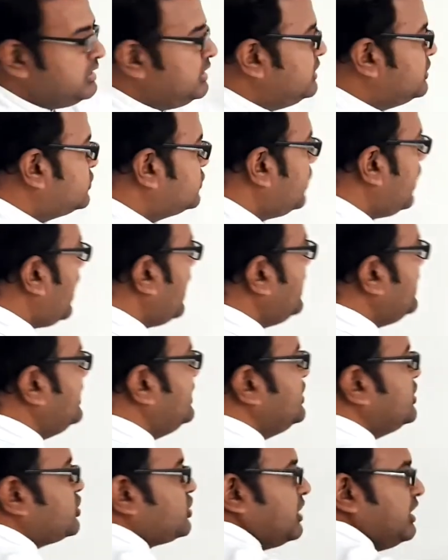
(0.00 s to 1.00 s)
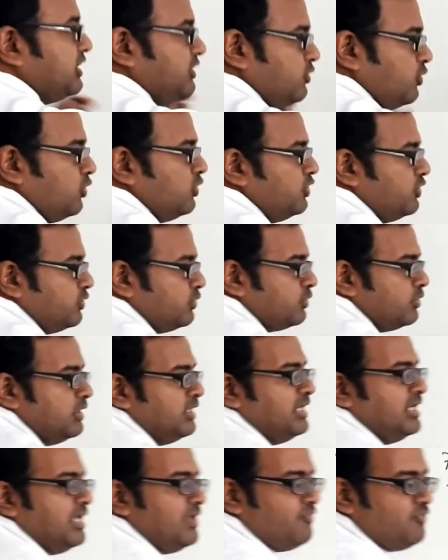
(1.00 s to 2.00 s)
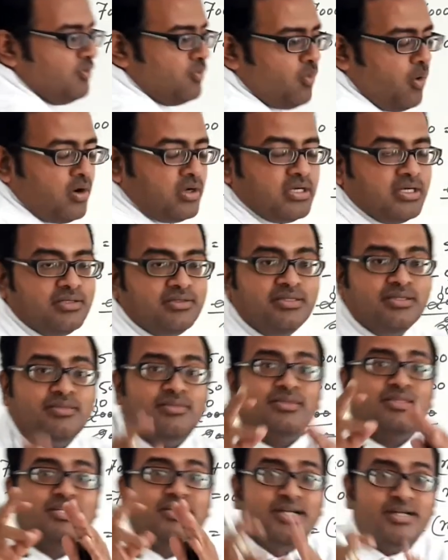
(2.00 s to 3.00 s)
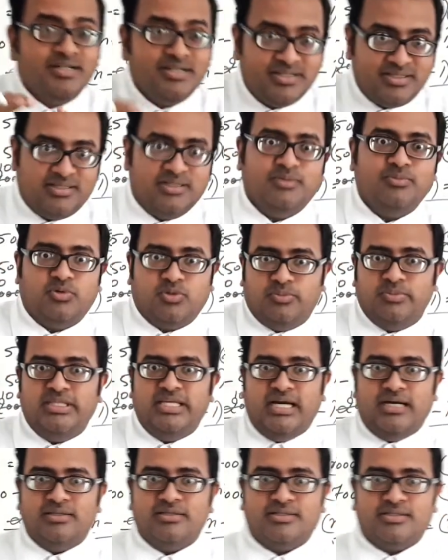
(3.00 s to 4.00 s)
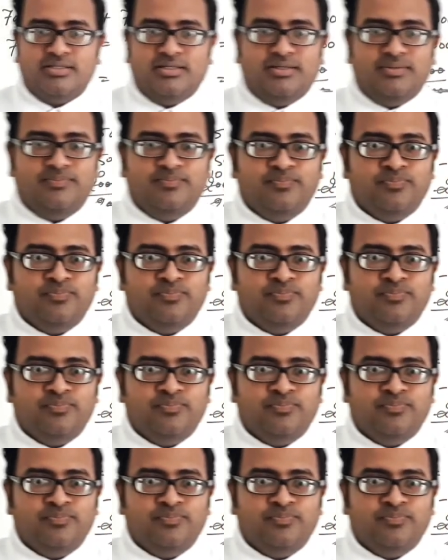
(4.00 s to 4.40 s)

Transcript: So I initially told you, if you wanted the third term to be the answer,